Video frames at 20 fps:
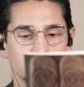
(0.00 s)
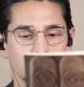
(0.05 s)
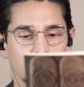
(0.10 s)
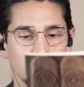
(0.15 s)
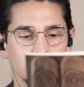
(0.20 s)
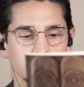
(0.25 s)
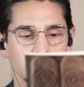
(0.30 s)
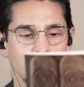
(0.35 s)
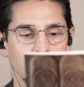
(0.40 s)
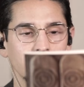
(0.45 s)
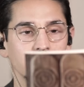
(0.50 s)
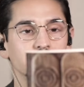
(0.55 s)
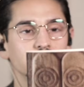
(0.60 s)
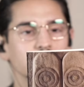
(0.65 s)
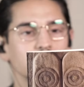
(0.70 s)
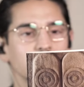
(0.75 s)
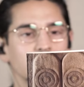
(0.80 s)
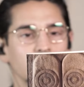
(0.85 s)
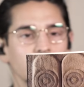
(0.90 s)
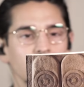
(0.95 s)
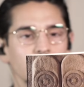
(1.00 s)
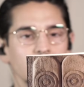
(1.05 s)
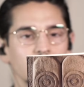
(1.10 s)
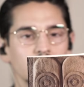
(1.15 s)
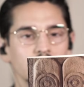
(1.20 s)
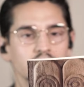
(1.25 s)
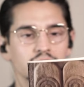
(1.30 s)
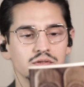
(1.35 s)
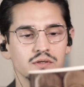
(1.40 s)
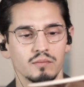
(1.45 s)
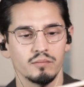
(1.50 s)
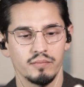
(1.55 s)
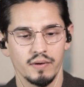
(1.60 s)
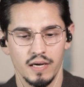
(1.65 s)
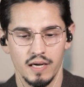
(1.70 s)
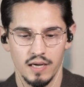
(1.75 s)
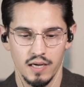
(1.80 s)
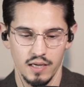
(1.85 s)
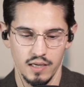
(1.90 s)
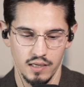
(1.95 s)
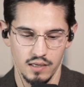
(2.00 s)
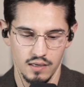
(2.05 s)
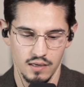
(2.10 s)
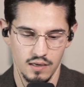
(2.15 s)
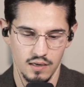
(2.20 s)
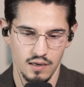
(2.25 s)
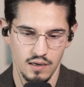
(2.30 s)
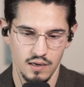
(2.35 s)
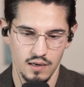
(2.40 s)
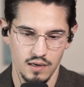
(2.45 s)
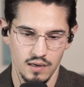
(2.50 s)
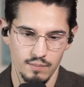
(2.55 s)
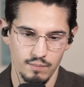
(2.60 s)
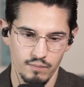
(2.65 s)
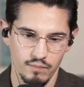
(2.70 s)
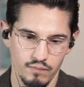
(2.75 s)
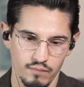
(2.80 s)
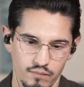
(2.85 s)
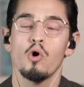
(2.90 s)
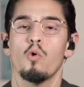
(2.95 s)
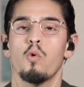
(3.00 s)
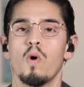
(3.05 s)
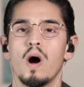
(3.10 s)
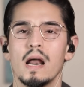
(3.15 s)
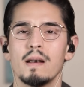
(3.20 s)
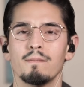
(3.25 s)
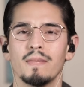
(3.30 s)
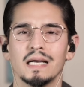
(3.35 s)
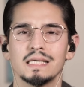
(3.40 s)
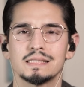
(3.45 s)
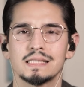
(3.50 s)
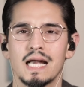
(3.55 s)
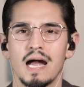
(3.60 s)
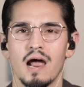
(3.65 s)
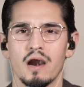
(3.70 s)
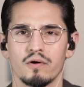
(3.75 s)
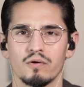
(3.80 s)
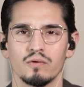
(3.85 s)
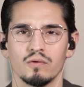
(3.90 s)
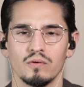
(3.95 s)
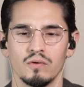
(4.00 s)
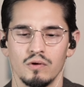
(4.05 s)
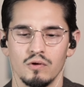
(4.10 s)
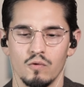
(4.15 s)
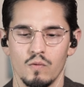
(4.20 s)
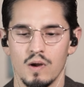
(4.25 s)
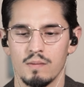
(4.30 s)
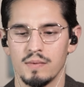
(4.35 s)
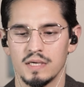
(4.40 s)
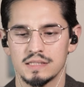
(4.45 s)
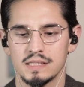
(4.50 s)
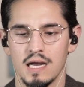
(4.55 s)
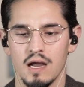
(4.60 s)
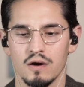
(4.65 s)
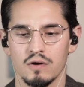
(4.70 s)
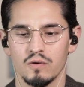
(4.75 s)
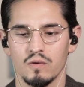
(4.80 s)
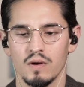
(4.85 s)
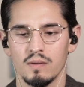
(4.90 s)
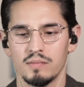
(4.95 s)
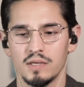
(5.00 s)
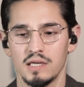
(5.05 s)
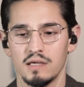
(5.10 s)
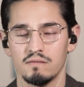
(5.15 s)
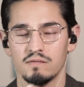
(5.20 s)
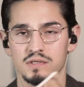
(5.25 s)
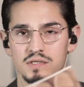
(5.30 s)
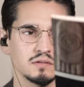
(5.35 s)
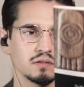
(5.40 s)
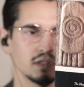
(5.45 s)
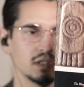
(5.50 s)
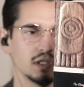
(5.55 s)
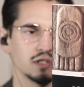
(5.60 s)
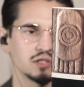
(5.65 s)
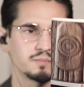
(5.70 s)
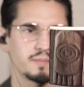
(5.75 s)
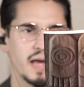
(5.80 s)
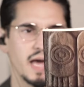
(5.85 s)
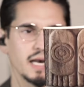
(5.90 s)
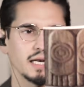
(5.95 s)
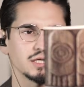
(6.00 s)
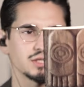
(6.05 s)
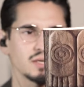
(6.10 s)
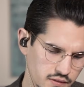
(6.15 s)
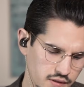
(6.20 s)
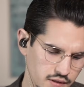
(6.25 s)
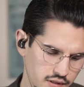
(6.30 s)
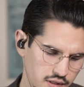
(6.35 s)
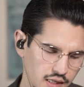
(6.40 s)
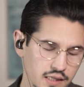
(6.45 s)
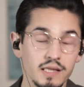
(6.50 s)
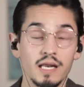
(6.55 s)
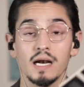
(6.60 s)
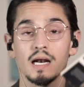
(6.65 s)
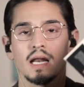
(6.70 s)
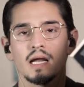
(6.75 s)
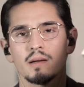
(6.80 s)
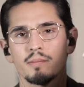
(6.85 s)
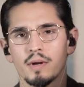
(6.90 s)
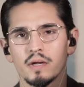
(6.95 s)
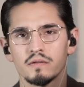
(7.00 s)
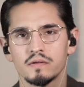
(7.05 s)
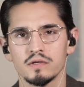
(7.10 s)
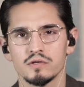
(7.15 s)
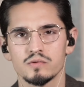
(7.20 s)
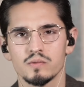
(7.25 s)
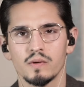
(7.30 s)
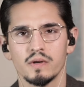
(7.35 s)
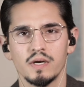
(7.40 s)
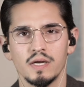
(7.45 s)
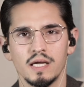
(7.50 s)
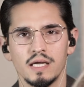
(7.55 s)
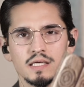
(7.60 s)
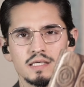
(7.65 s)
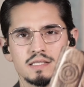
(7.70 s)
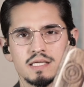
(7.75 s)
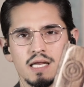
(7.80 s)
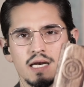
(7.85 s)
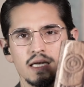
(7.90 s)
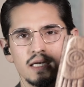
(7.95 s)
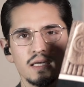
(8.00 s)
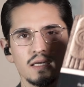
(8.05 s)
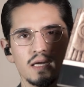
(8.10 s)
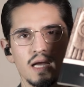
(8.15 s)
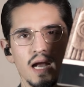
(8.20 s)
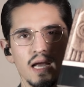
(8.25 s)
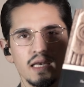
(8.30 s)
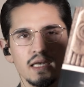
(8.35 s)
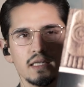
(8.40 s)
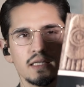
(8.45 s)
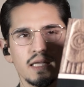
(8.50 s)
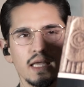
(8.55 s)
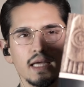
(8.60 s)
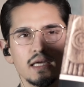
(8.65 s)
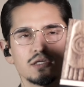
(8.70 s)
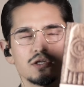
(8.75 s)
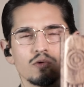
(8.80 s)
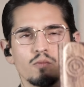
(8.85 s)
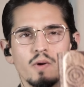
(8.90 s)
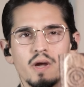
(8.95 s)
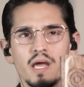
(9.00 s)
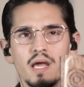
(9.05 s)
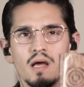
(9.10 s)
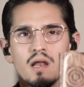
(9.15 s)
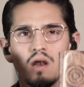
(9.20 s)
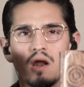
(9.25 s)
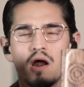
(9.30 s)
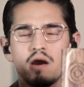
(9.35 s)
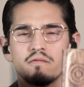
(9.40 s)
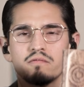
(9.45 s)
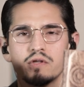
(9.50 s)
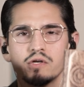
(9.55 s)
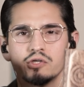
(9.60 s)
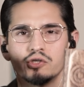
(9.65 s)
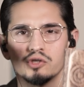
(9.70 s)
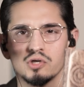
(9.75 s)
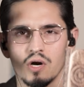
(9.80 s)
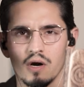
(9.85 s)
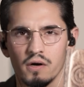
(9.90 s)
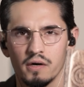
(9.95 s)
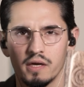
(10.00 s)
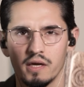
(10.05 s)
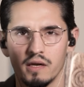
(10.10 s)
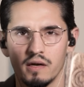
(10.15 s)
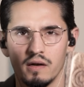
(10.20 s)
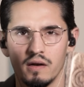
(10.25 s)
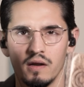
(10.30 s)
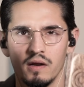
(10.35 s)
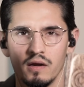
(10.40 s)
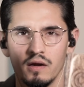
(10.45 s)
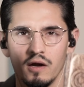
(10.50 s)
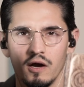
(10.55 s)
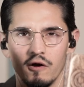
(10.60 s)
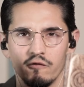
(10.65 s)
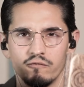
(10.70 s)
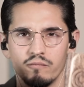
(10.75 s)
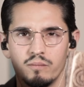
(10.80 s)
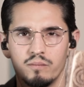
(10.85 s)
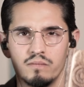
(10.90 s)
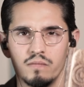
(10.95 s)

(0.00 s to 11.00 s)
translation is by Juan Mascarro. Juan Mascarro, I believe, he's Spanish. The thing that I like about this one is that it kind of takes away a lot of the jargon of